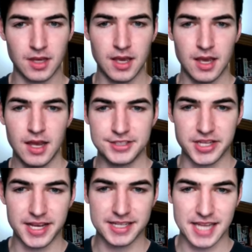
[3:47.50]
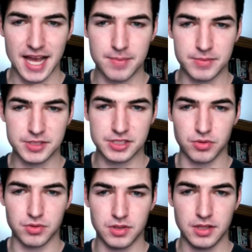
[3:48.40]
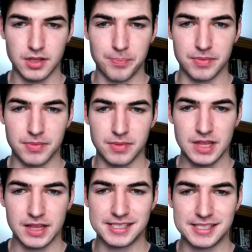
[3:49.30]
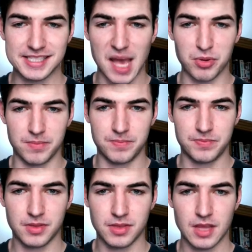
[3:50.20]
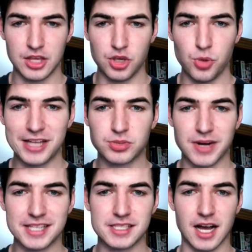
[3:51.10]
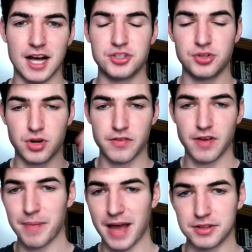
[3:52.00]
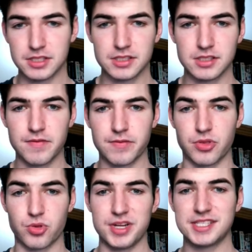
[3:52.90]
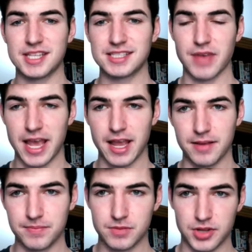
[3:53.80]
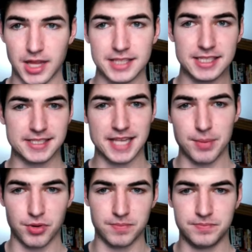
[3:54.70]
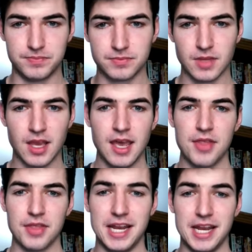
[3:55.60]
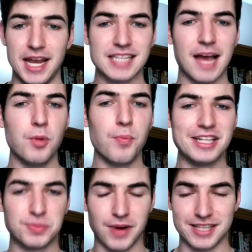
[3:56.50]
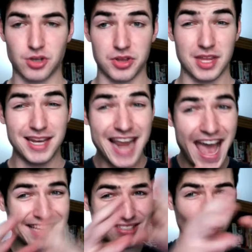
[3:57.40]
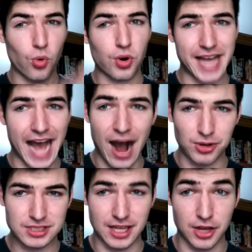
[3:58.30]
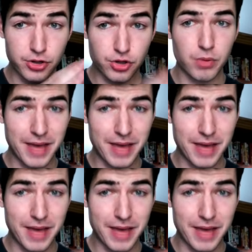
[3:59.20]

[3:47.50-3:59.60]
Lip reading: So the next time, so this example, you bench press 135 pounds for 3 sets of 8. All right, that's the example. The next time you bench press, all right, the next workout that you're doing bench